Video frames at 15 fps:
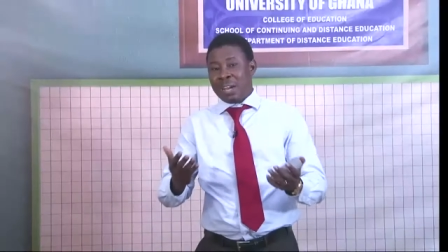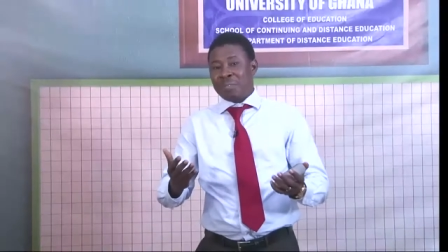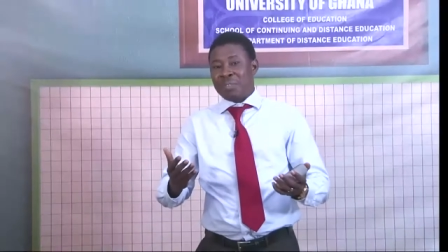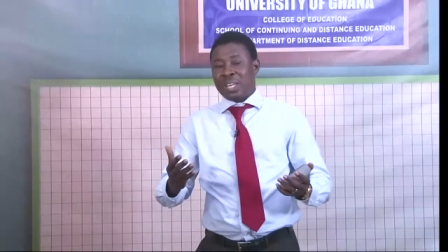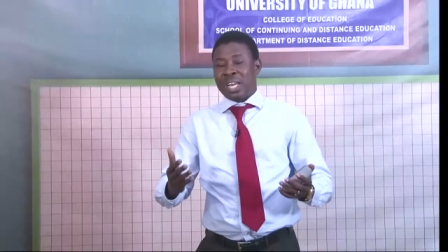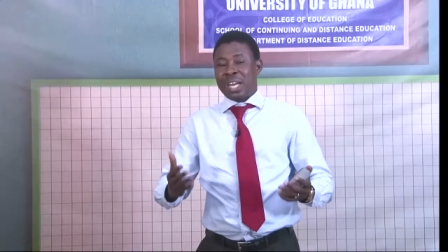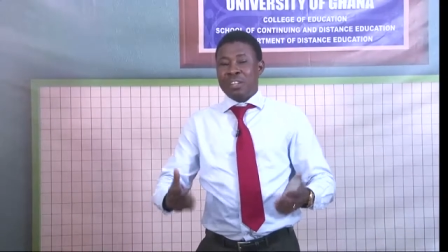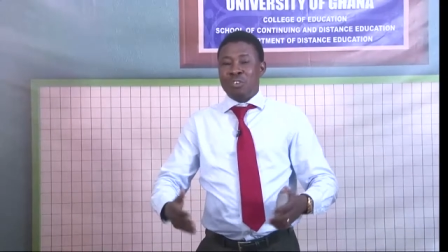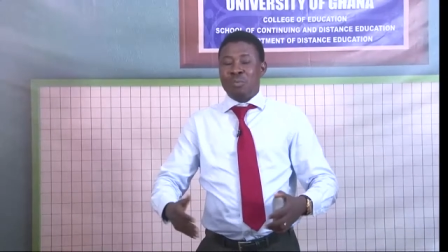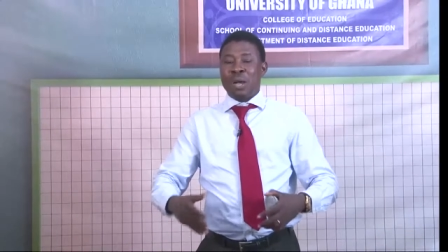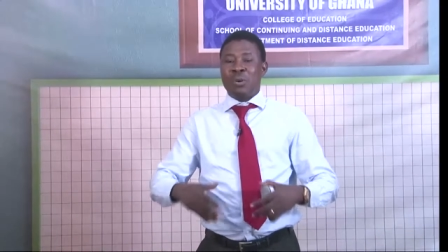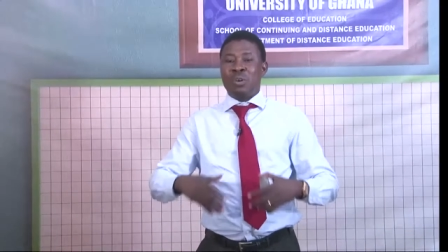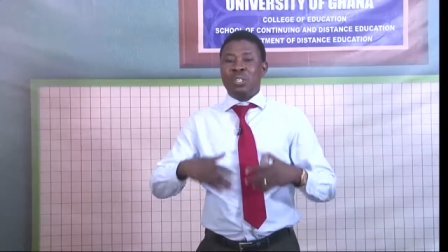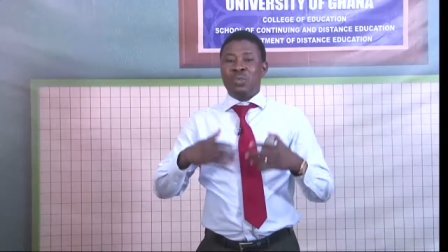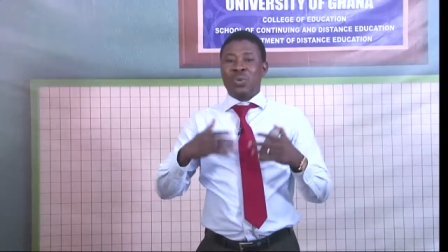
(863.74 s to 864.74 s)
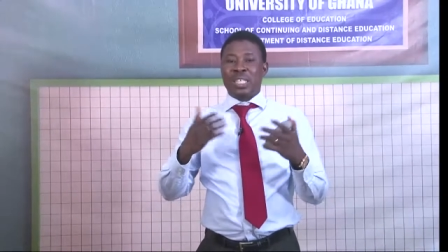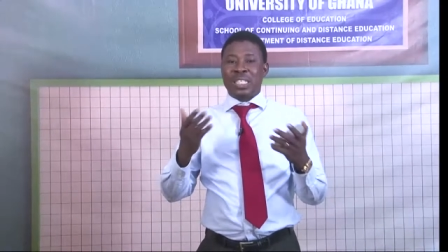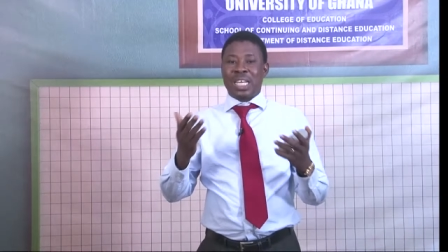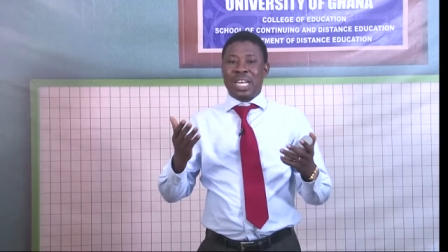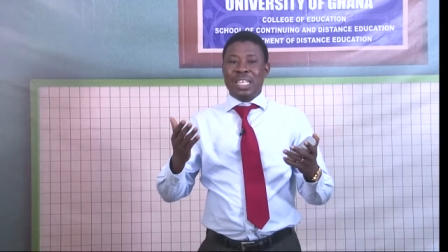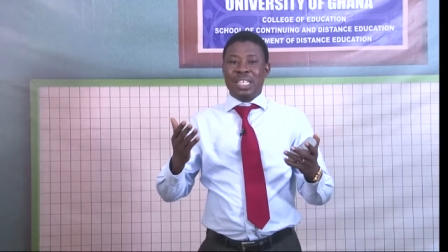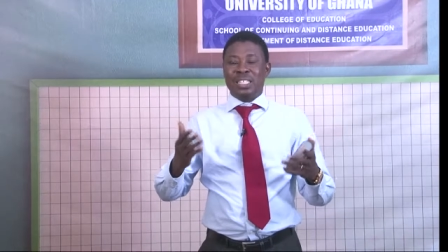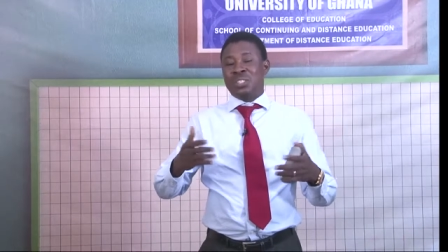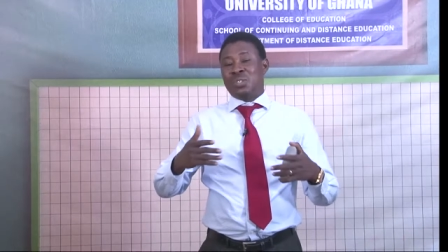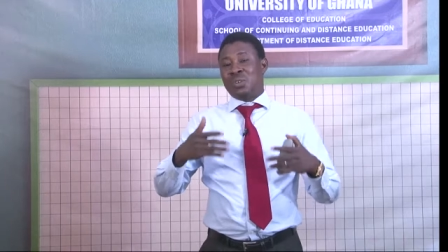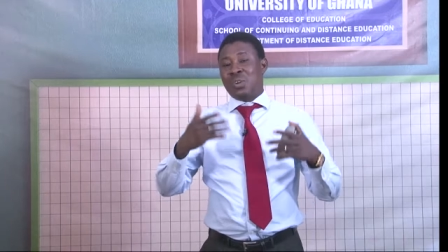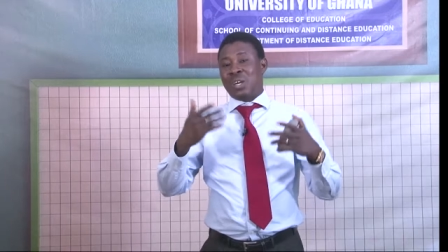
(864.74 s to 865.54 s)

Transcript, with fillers: after that, you might want to escalate it to